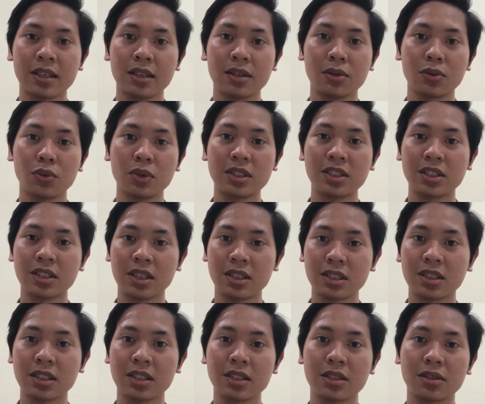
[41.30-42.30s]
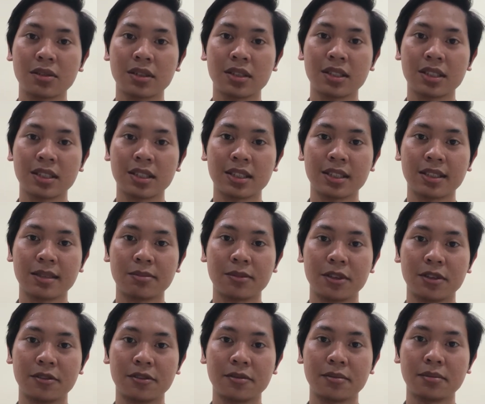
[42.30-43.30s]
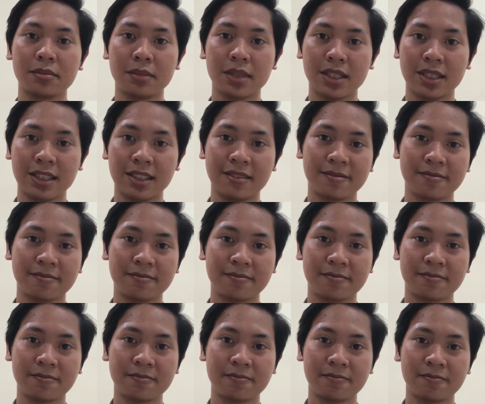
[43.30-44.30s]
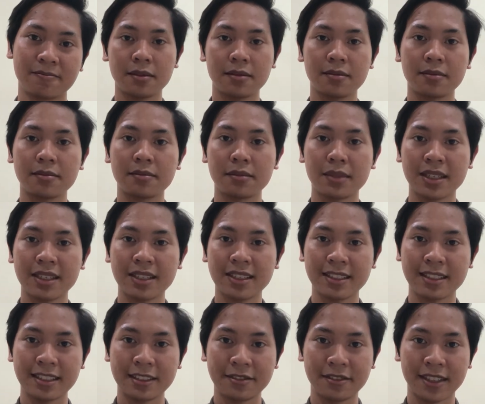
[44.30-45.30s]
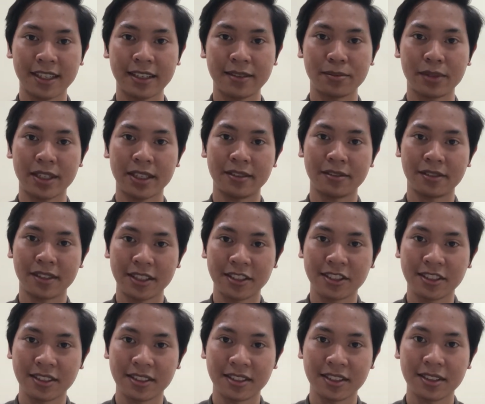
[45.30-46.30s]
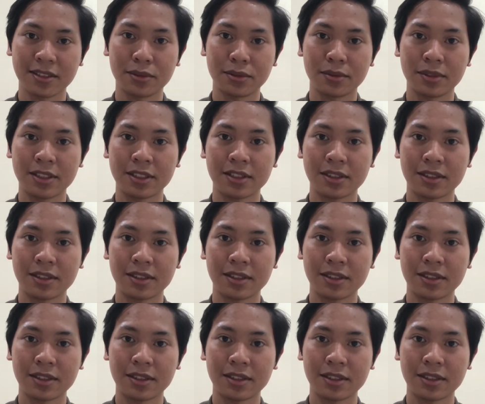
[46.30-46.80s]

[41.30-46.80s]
we changed to the system of money. Money is defined by their functions, which